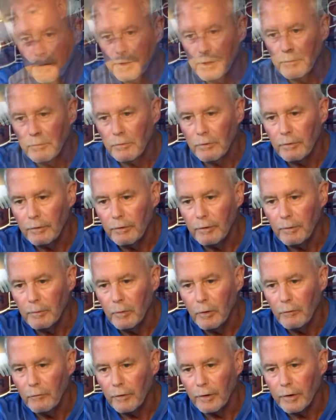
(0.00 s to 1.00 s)
Simply
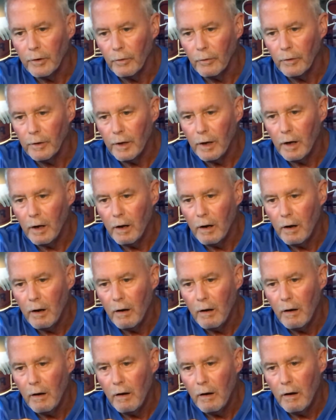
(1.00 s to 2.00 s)
remove a corner.
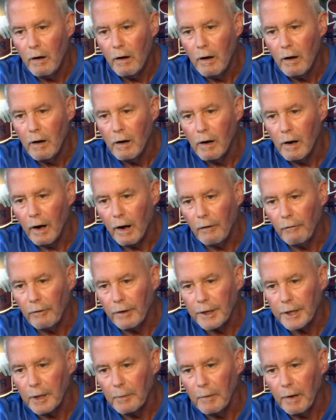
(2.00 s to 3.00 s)
I
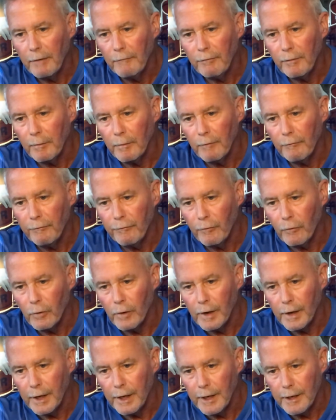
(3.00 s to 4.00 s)
recommend from the
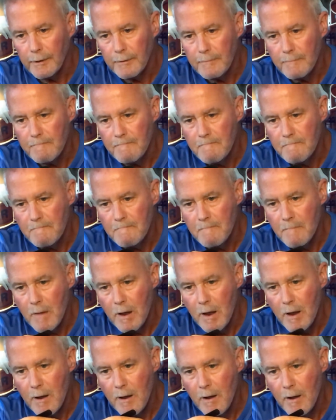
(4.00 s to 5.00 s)
forward end
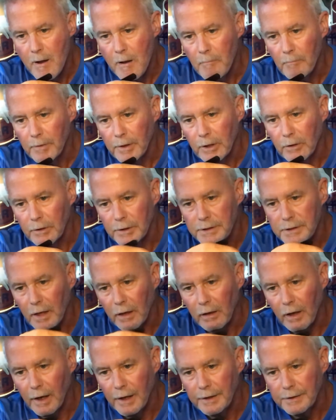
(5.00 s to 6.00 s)
because the
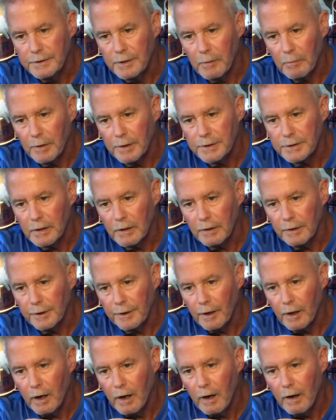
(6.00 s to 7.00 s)
lines are much
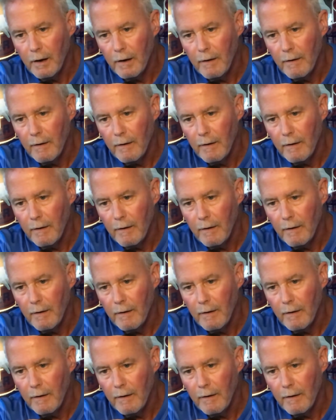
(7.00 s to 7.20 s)
cleaner.